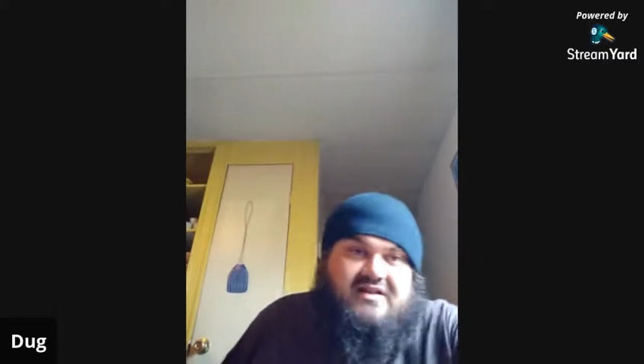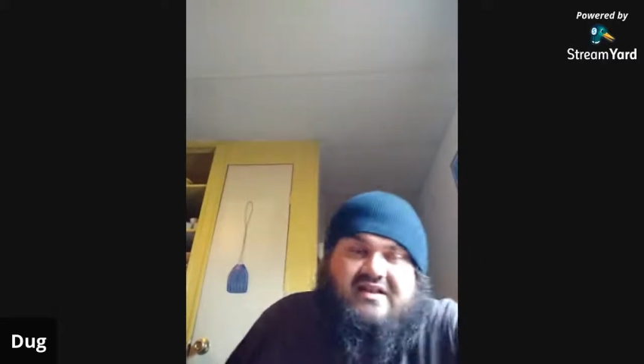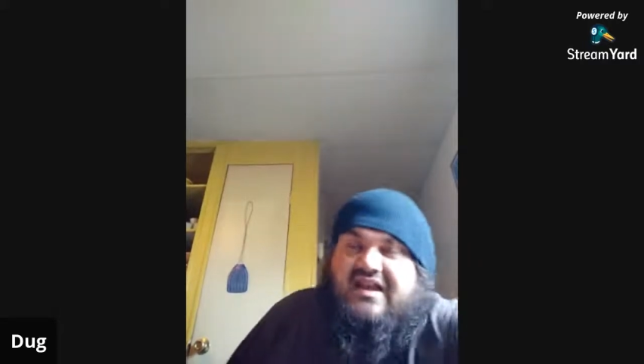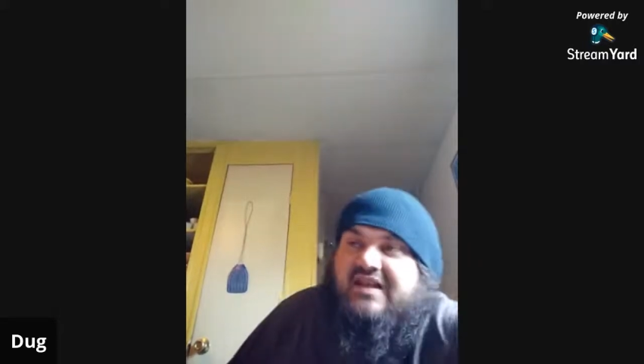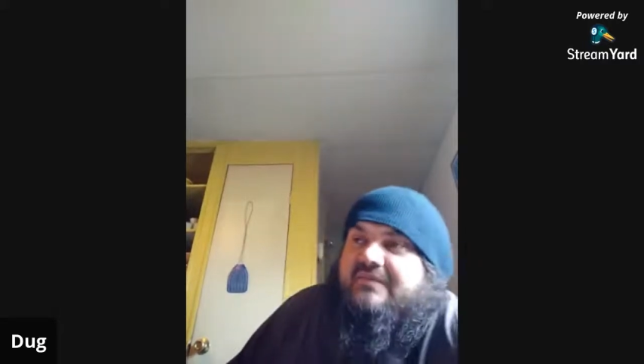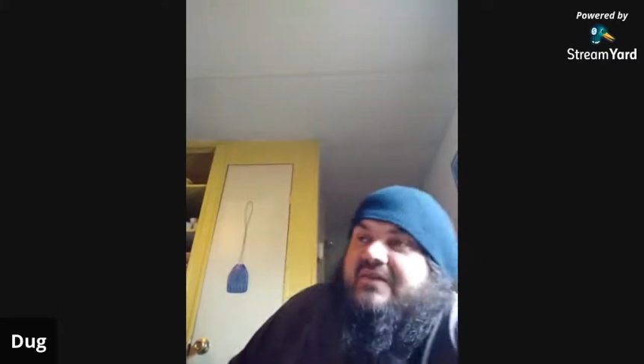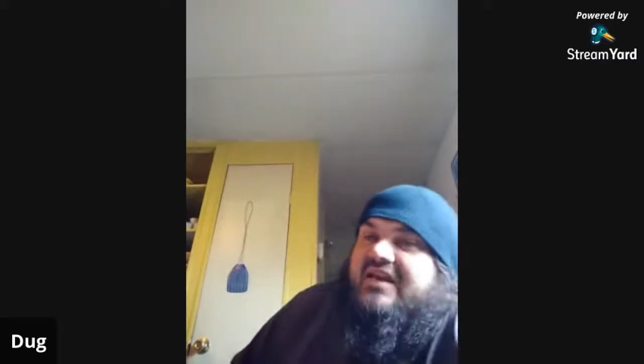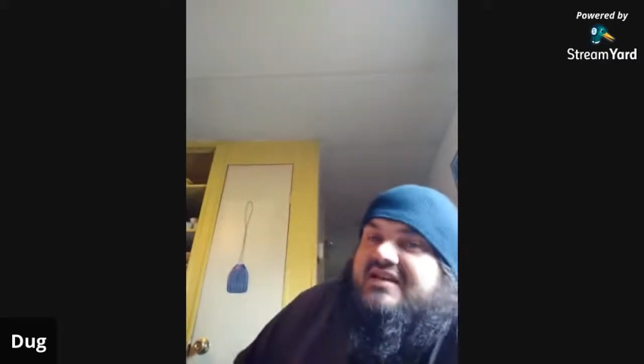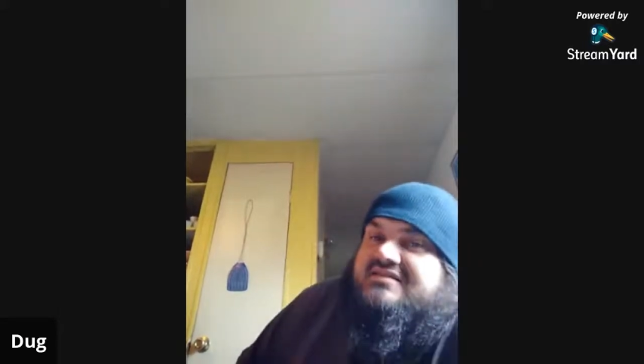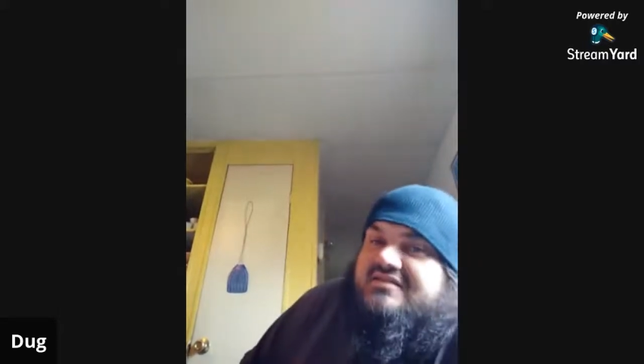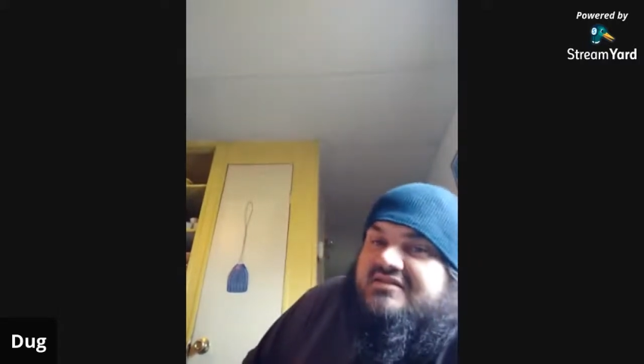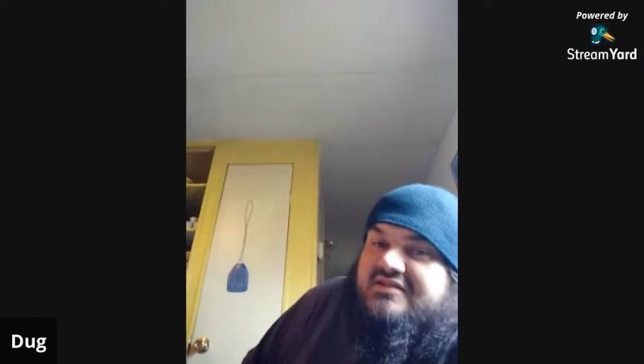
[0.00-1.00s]
And if he
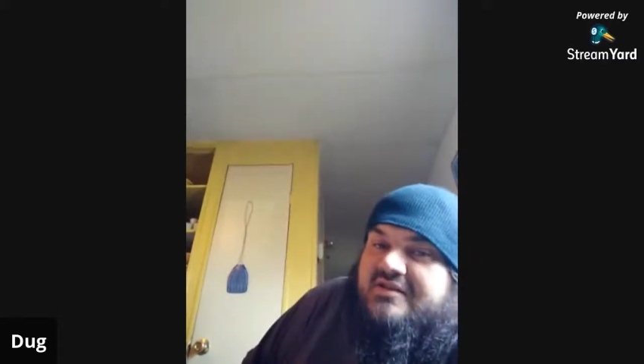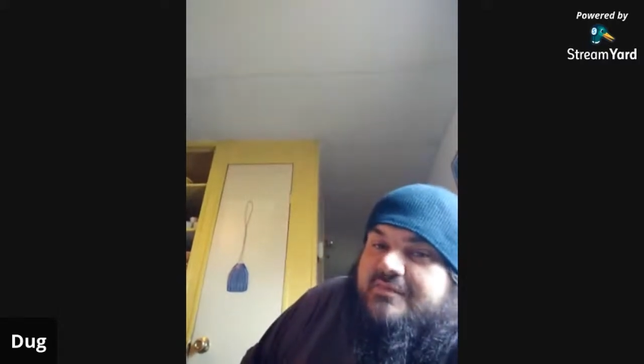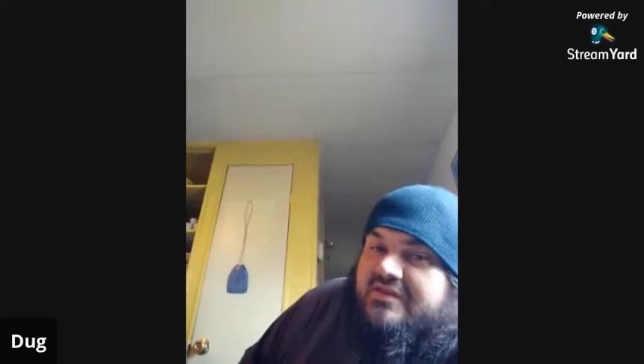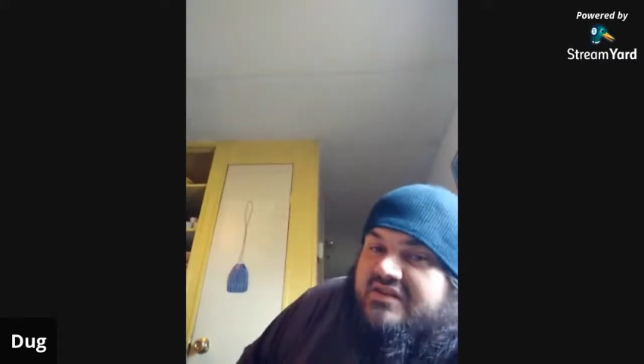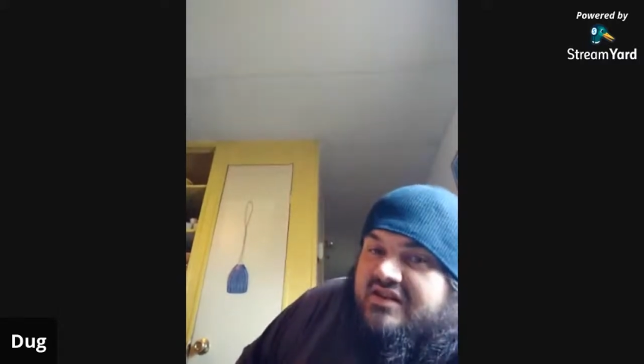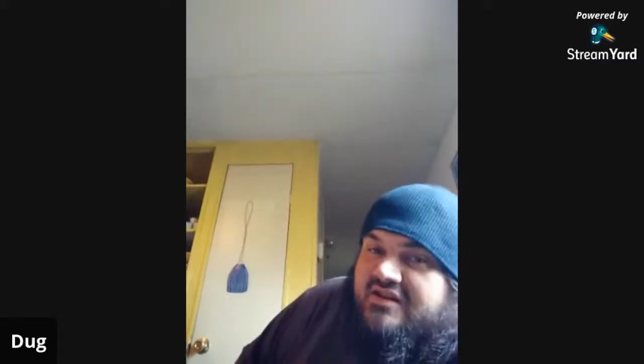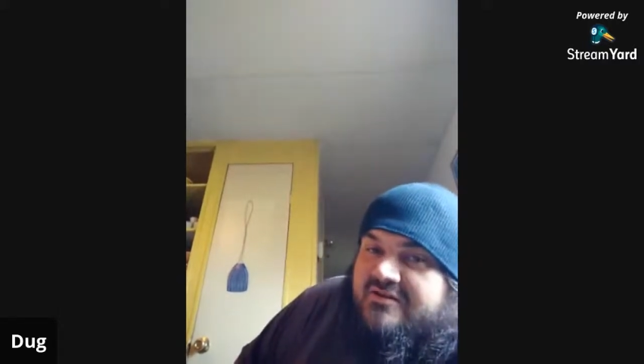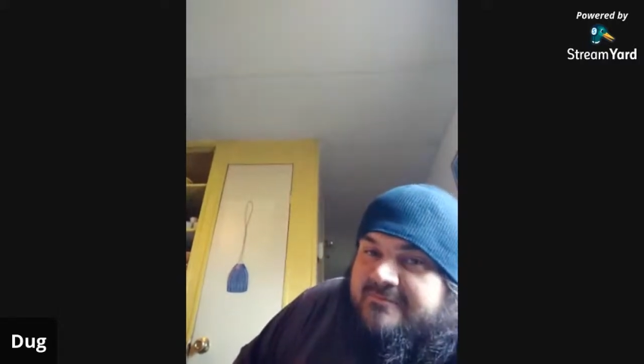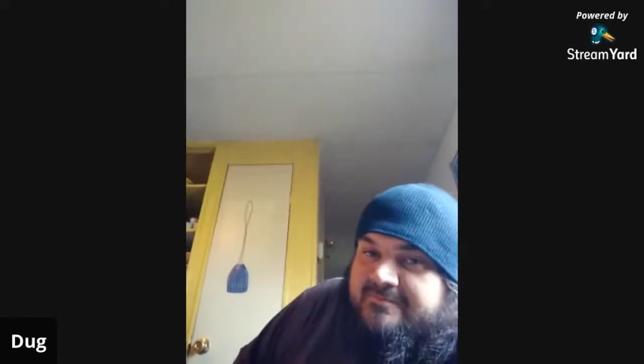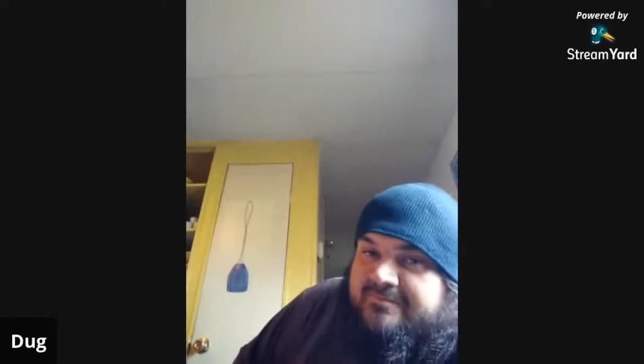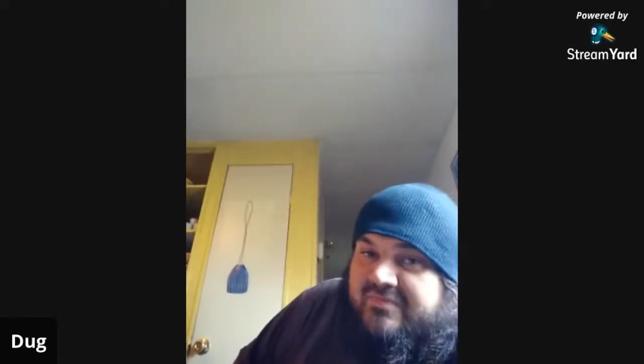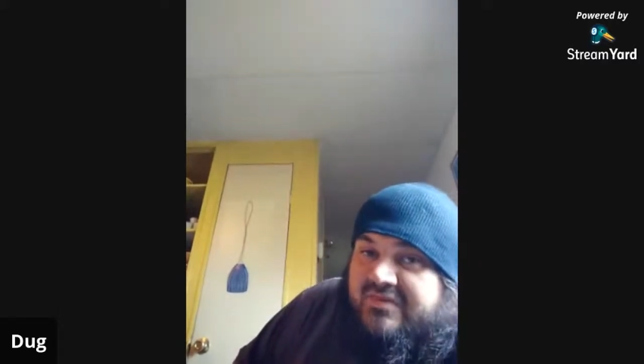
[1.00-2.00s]
has to sleep in there,
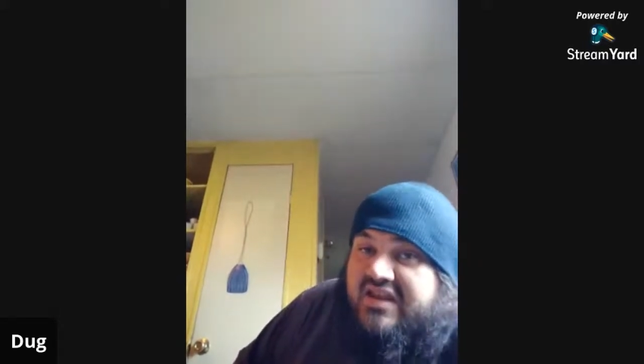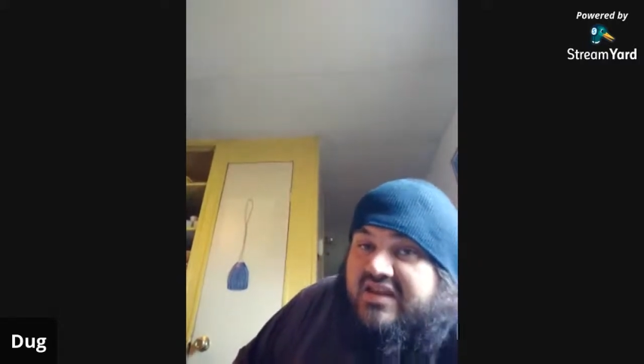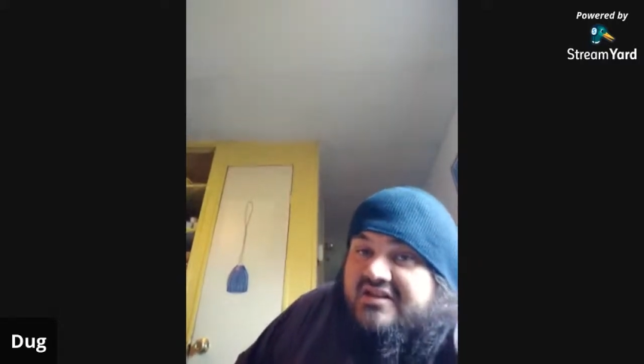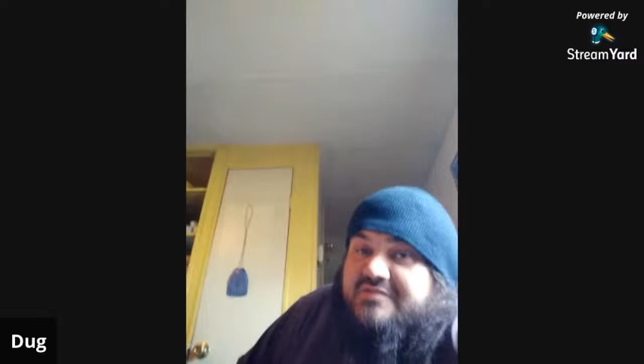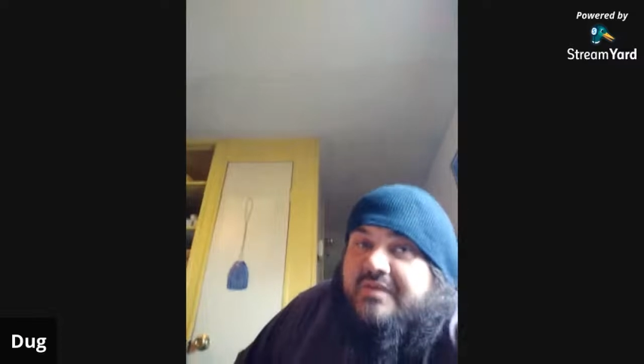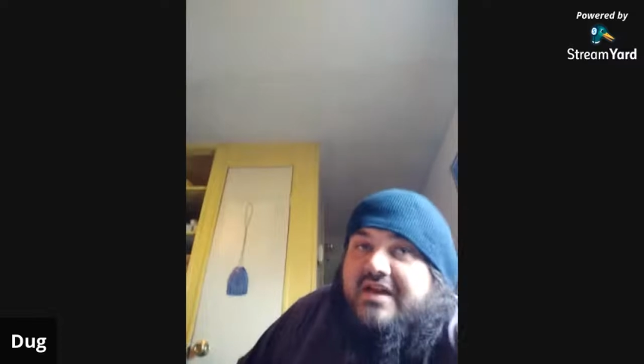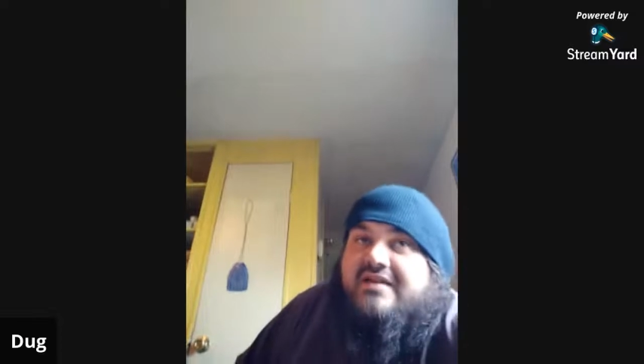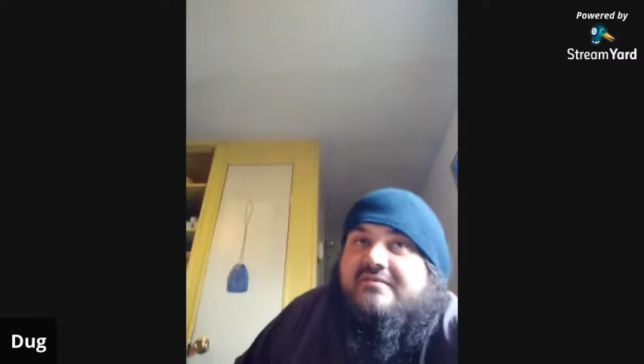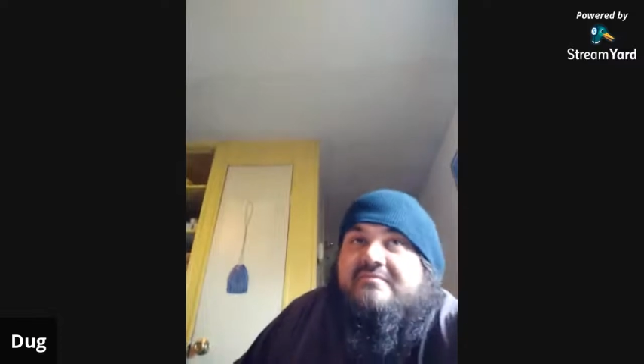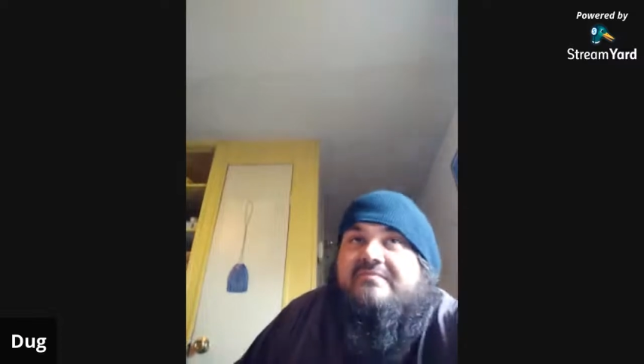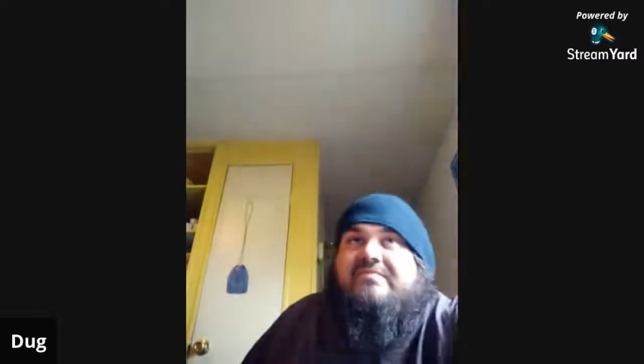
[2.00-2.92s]
he gets mad